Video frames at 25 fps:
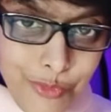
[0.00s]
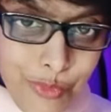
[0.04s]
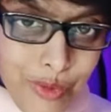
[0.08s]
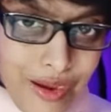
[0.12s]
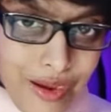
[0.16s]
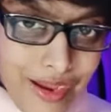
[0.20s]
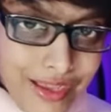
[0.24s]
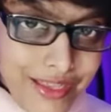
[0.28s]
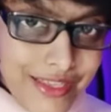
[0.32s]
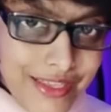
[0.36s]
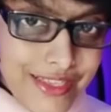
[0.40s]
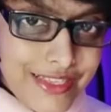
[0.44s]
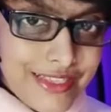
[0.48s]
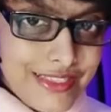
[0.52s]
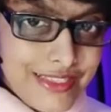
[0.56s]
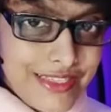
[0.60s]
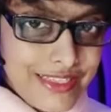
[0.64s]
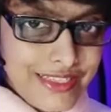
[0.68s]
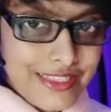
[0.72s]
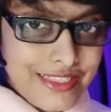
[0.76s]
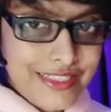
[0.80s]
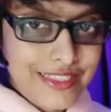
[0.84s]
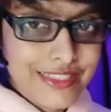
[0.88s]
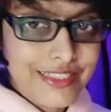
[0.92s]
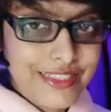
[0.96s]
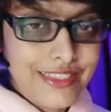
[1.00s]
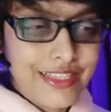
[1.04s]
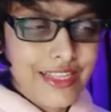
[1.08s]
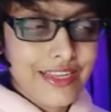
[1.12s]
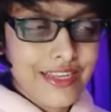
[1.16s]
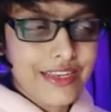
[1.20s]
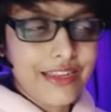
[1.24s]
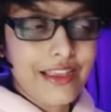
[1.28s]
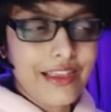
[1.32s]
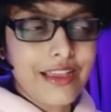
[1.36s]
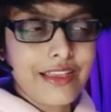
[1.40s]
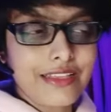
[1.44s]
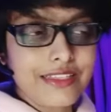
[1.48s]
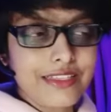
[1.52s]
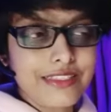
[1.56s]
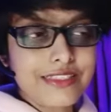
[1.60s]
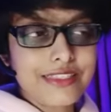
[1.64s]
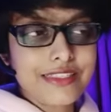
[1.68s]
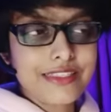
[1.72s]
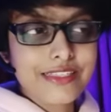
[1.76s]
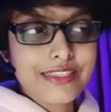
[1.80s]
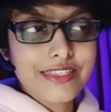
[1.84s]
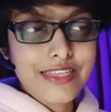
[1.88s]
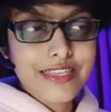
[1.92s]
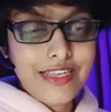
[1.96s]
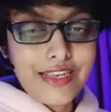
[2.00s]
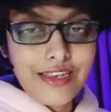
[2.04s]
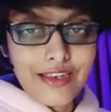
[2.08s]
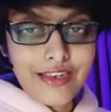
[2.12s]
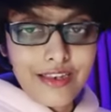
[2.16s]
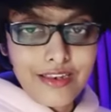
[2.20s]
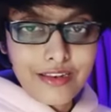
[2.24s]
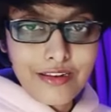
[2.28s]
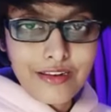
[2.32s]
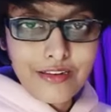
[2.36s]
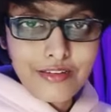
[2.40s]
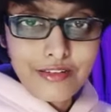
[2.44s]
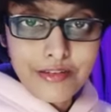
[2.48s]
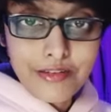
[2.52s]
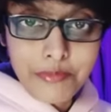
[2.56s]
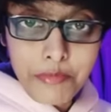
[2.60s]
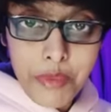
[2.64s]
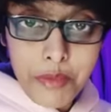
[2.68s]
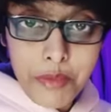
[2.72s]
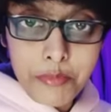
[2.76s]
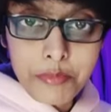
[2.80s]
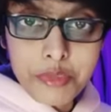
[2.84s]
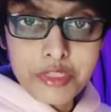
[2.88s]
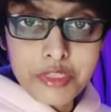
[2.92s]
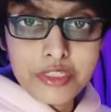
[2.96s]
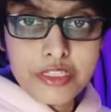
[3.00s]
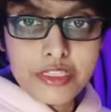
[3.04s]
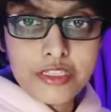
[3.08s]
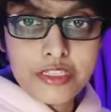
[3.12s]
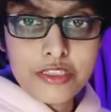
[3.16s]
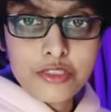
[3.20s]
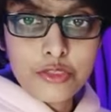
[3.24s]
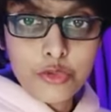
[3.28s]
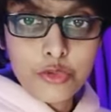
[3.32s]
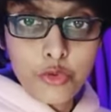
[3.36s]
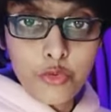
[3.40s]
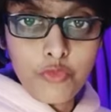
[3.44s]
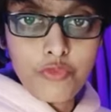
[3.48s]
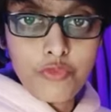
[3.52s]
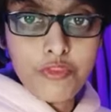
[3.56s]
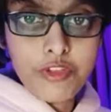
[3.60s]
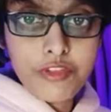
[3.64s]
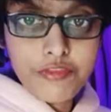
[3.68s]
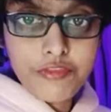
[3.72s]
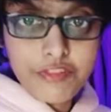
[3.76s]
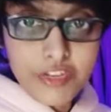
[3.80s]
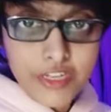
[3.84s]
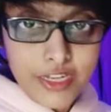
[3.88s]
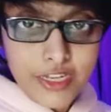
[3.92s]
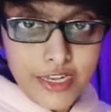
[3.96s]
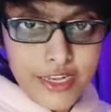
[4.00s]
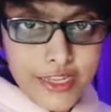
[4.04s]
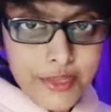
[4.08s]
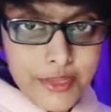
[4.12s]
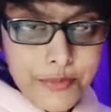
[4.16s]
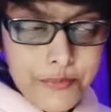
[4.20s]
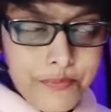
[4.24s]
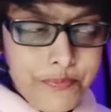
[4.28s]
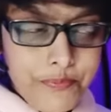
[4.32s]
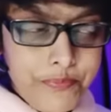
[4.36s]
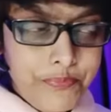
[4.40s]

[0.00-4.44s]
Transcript: why is it that I still remember this so vividly?